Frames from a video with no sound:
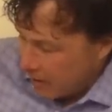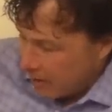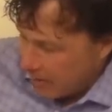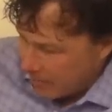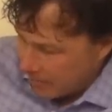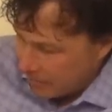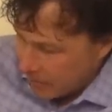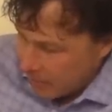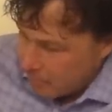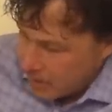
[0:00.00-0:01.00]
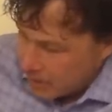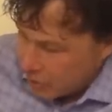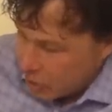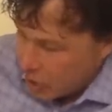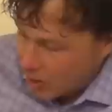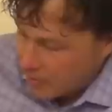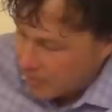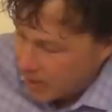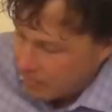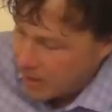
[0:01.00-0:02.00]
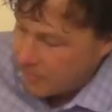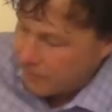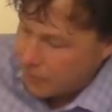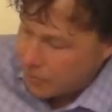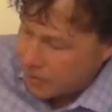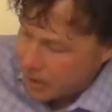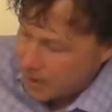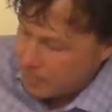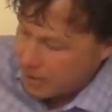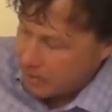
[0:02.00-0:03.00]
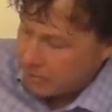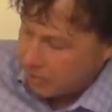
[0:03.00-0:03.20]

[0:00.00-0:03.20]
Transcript: um, mince herbs, make baby food, nut butters,